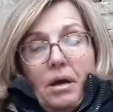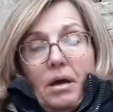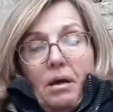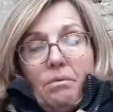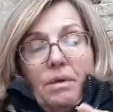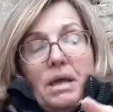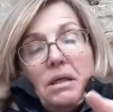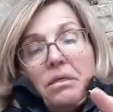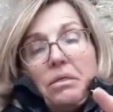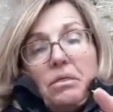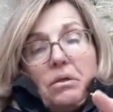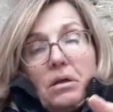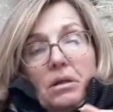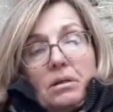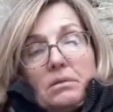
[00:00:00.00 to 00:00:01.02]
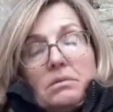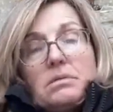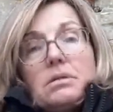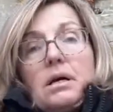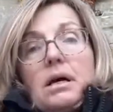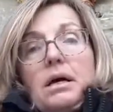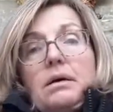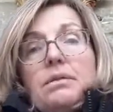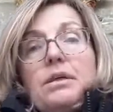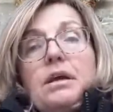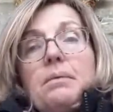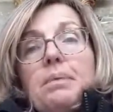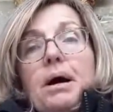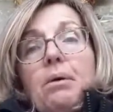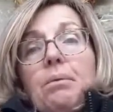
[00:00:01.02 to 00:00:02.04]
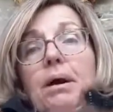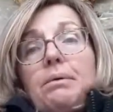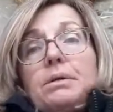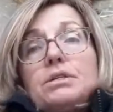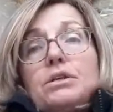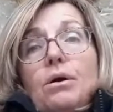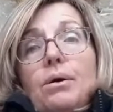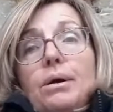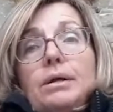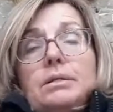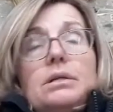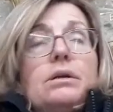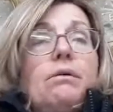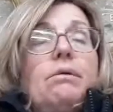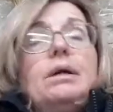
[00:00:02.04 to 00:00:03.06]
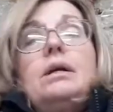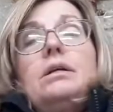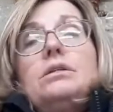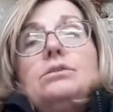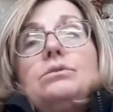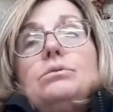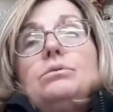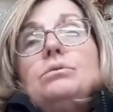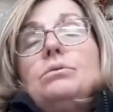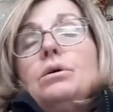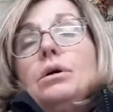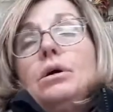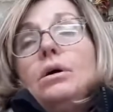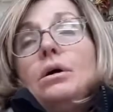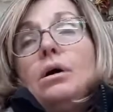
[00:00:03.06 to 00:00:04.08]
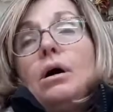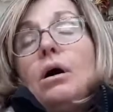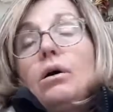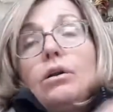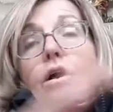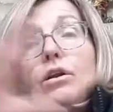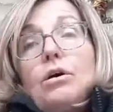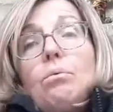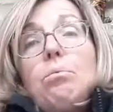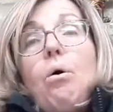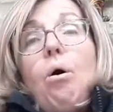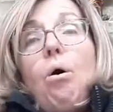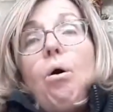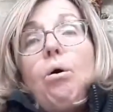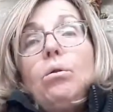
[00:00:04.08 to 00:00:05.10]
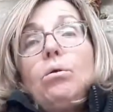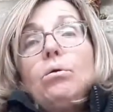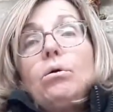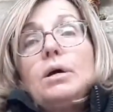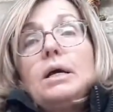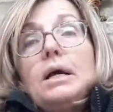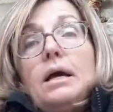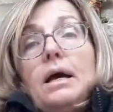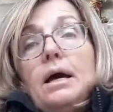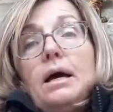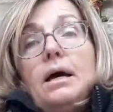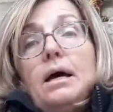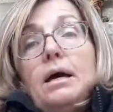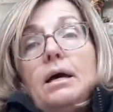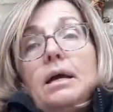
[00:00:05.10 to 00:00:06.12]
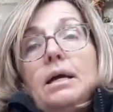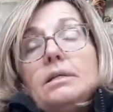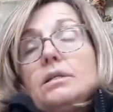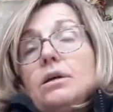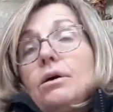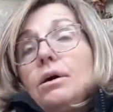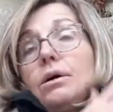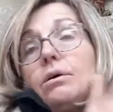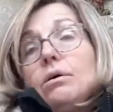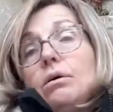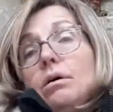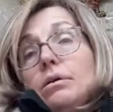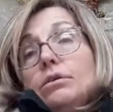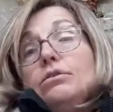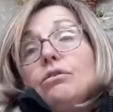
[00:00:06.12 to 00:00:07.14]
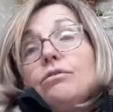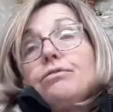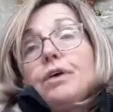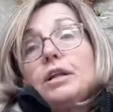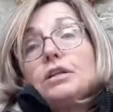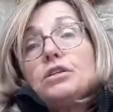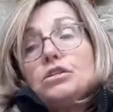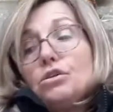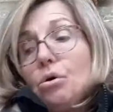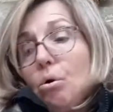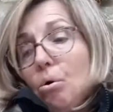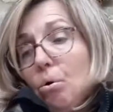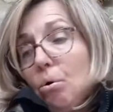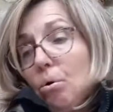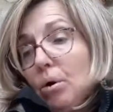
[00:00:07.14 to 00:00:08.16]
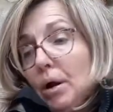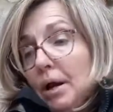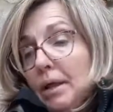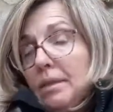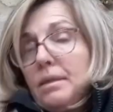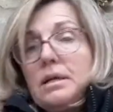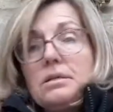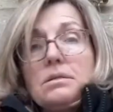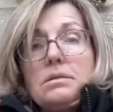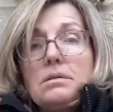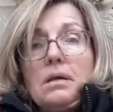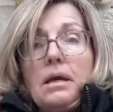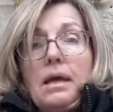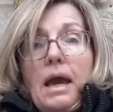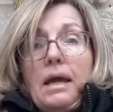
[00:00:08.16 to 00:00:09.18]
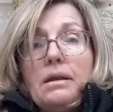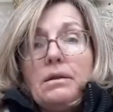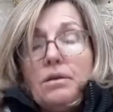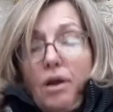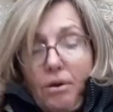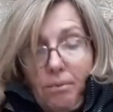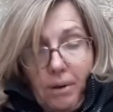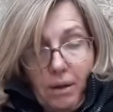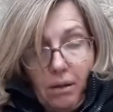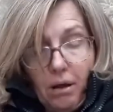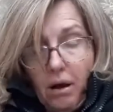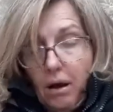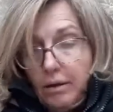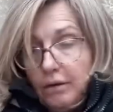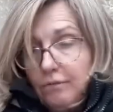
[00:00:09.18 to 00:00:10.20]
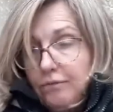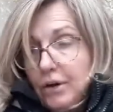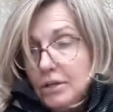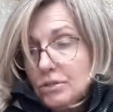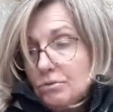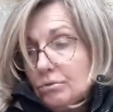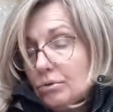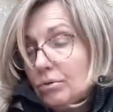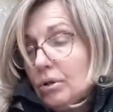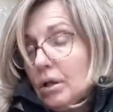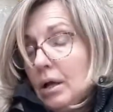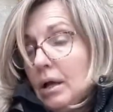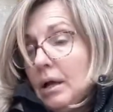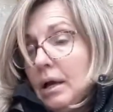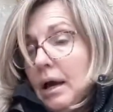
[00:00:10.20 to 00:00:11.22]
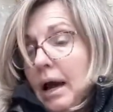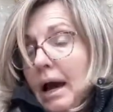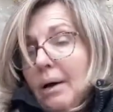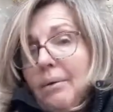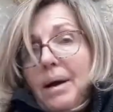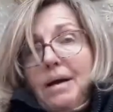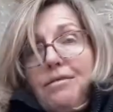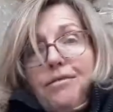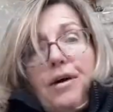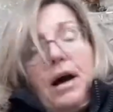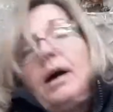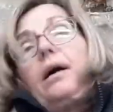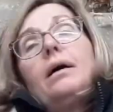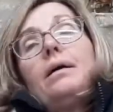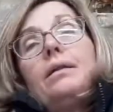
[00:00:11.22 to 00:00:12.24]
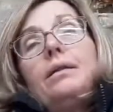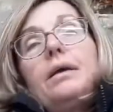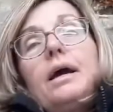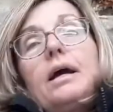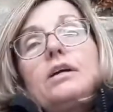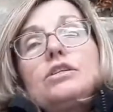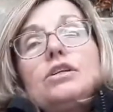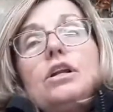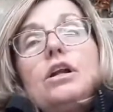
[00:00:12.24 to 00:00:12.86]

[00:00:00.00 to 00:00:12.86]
wreath and think about where it's going. Is it going into on a wall? Is it going on your front door? There's, again, no real hard and fast rule. However, the actual